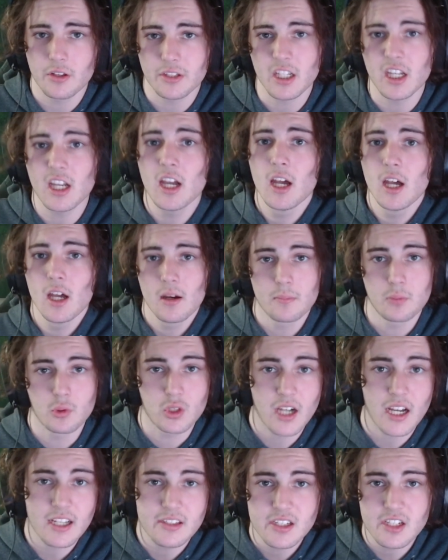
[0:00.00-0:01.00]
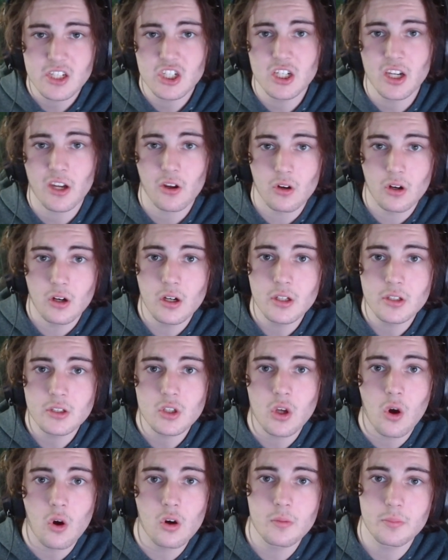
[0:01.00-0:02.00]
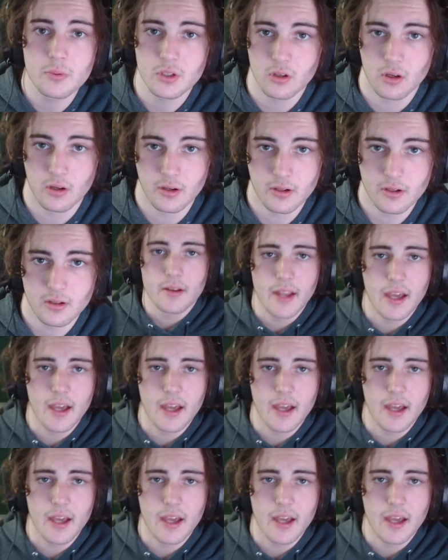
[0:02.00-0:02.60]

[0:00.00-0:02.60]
the Bugatti Chiron Tourbillon.